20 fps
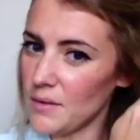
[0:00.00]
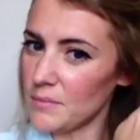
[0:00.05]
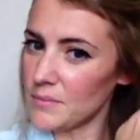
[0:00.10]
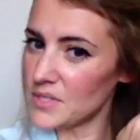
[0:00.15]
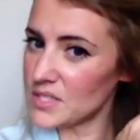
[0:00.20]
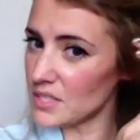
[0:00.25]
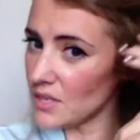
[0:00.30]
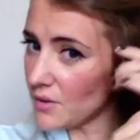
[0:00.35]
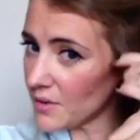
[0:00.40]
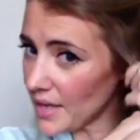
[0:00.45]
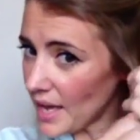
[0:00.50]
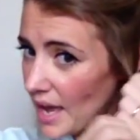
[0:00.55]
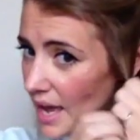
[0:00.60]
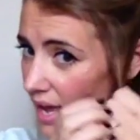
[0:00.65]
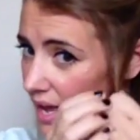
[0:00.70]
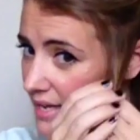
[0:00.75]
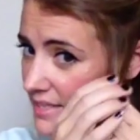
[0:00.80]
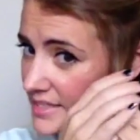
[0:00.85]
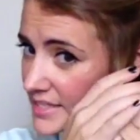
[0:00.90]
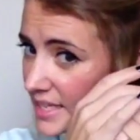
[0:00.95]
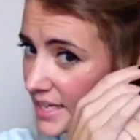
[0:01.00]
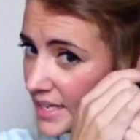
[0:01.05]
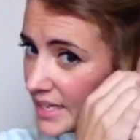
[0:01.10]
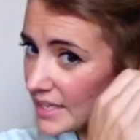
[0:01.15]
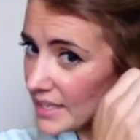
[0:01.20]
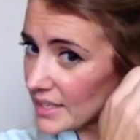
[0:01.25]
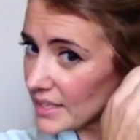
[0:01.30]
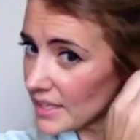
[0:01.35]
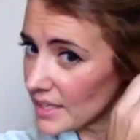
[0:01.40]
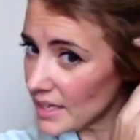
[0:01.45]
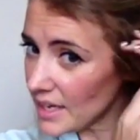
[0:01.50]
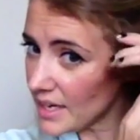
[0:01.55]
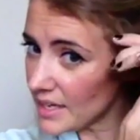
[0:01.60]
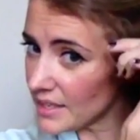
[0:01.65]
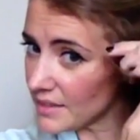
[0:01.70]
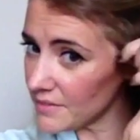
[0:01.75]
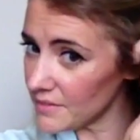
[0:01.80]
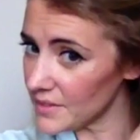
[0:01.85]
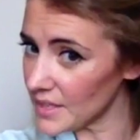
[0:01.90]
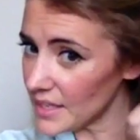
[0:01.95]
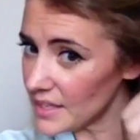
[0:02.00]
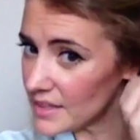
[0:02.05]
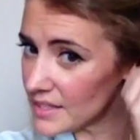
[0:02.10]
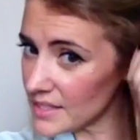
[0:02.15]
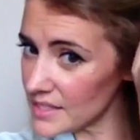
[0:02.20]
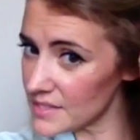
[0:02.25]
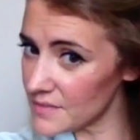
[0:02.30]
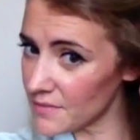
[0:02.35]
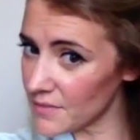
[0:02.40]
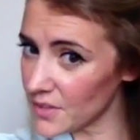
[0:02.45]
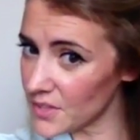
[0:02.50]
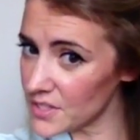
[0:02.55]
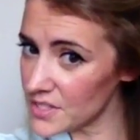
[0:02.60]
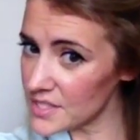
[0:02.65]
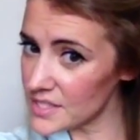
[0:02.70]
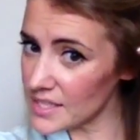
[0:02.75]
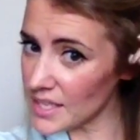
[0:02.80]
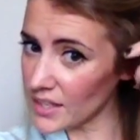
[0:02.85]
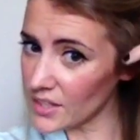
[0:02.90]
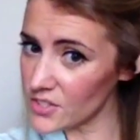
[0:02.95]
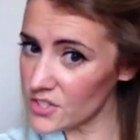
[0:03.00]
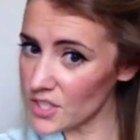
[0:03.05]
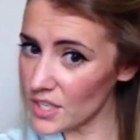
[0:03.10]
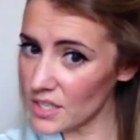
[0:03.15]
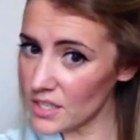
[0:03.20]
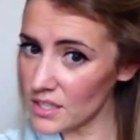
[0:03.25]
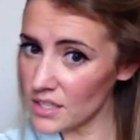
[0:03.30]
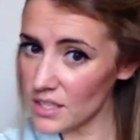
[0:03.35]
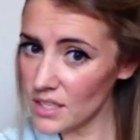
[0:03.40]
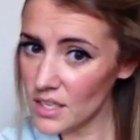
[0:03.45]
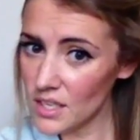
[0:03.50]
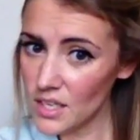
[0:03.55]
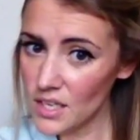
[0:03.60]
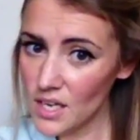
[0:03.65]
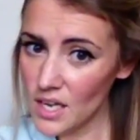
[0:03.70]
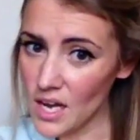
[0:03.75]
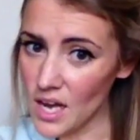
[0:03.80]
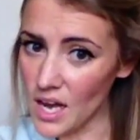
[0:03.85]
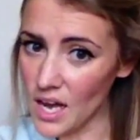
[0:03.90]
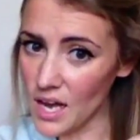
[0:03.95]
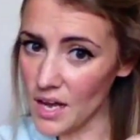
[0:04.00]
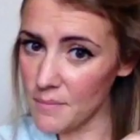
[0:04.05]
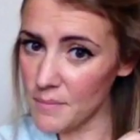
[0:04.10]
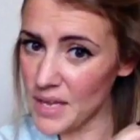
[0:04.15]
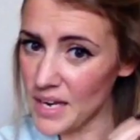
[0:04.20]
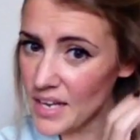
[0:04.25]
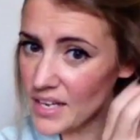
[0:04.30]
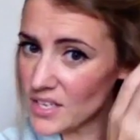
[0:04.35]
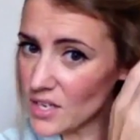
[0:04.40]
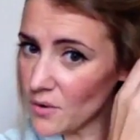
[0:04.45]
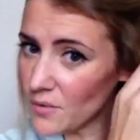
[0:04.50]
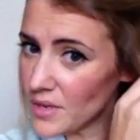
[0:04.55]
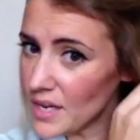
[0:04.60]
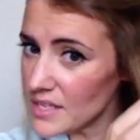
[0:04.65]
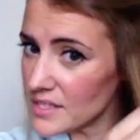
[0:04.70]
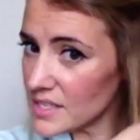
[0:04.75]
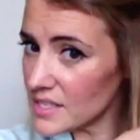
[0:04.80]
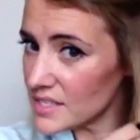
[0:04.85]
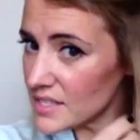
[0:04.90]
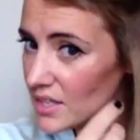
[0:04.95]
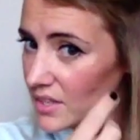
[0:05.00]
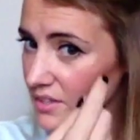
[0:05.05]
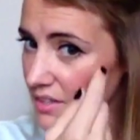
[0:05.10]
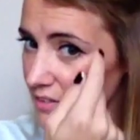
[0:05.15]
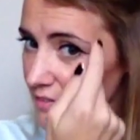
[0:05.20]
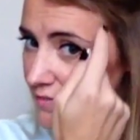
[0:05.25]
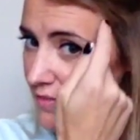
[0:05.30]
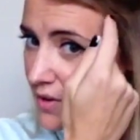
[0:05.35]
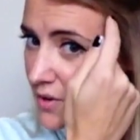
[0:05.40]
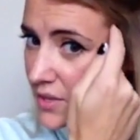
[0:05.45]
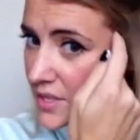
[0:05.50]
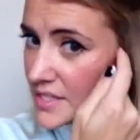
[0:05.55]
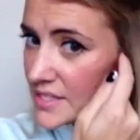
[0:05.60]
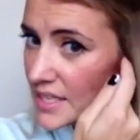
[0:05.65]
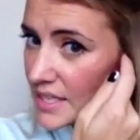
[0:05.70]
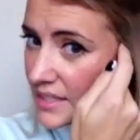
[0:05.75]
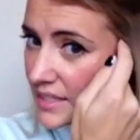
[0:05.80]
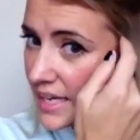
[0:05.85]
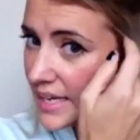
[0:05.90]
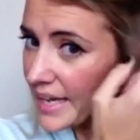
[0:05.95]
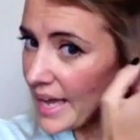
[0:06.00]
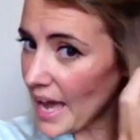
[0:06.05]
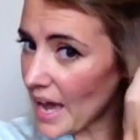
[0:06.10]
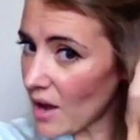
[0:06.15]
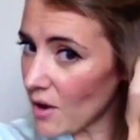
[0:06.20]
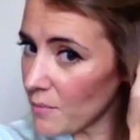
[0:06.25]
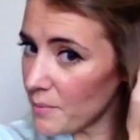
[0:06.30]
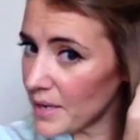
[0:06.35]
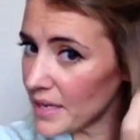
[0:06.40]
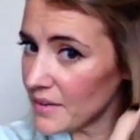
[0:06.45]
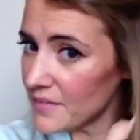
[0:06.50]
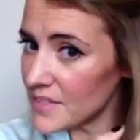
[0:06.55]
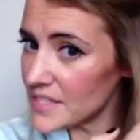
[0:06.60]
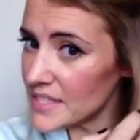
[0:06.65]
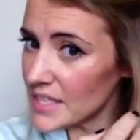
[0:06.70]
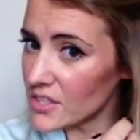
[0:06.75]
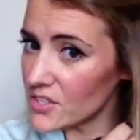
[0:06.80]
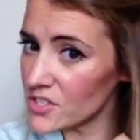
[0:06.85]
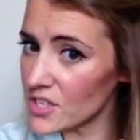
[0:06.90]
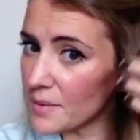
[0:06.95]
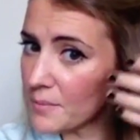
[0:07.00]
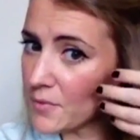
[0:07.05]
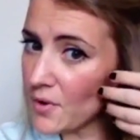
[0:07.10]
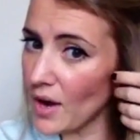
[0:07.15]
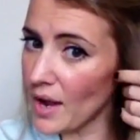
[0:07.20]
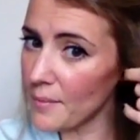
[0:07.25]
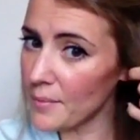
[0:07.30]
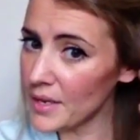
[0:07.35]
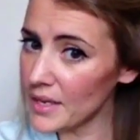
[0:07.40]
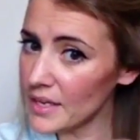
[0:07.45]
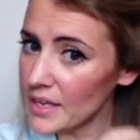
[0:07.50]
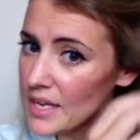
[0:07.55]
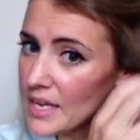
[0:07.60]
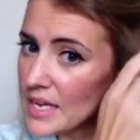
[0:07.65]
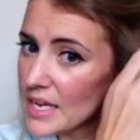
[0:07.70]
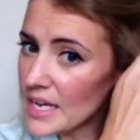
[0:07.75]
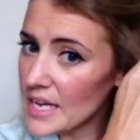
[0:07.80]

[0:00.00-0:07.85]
So yeah, I take kind of like this first section, and I don't necessarily focus on like how big of a section I'm grabbing.